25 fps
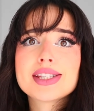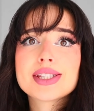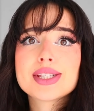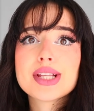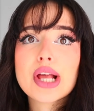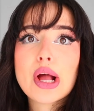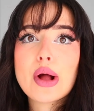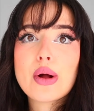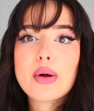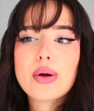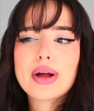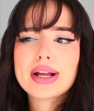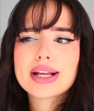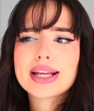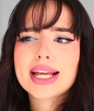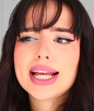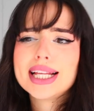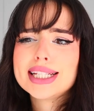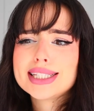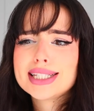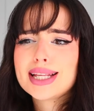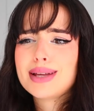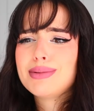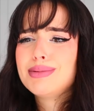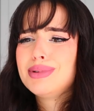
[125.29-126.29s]
so I
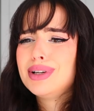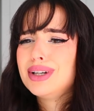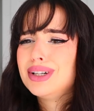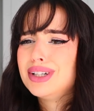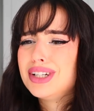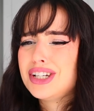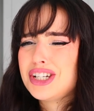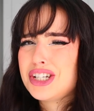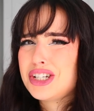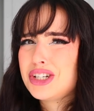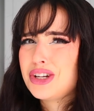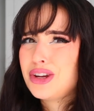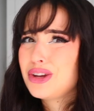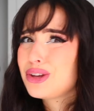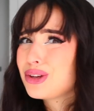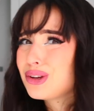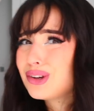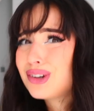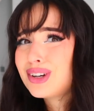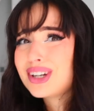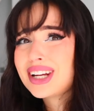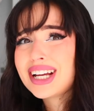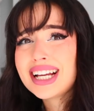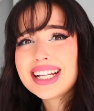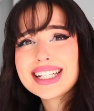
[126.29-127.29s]
guess I'm gonna show
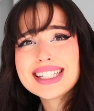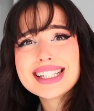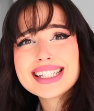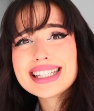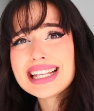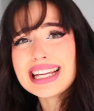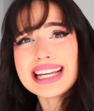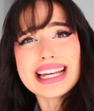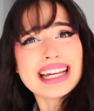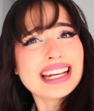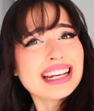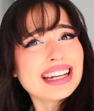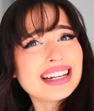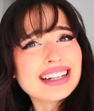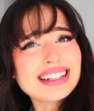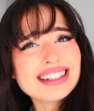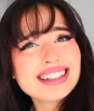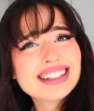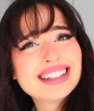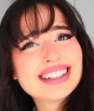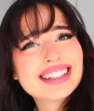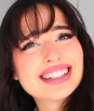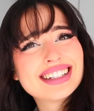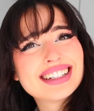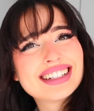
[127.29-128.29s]
you guys
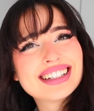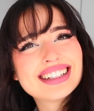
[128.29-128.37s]
that.